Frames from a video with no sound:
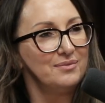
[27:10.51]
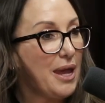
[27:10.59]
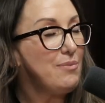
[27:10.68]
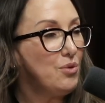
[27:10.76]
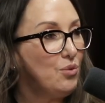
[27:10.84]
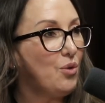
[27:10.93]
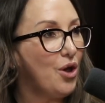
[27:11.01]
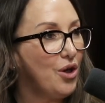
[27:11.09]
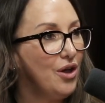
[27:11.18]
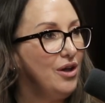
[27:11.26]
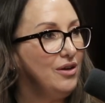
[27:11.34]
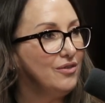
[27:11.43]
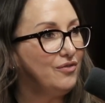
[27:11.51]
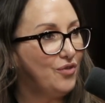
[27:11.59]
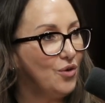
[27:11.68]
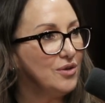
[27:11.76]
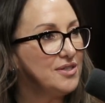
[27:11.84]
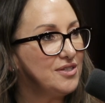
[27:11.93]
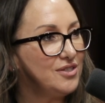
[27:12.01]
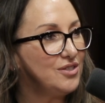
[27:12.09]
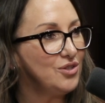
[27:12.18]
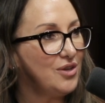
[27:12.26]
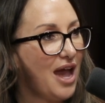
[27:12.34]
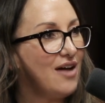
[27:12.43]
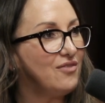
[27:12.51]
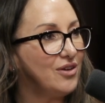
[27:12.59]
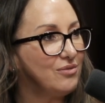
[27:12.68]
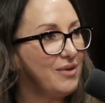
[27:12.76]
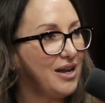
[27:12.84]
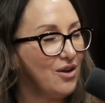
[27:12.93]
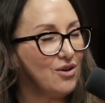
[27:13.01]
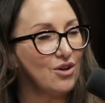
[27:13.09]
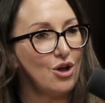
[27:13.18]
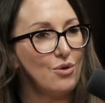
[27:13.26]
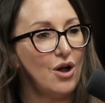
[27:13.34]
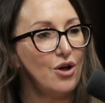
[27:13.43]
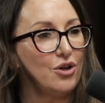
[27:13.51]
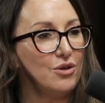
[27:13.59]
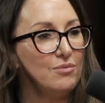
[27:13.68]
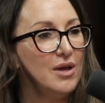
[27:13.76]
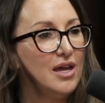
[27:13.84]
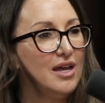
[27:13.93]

People were forced to have a red hot go at home.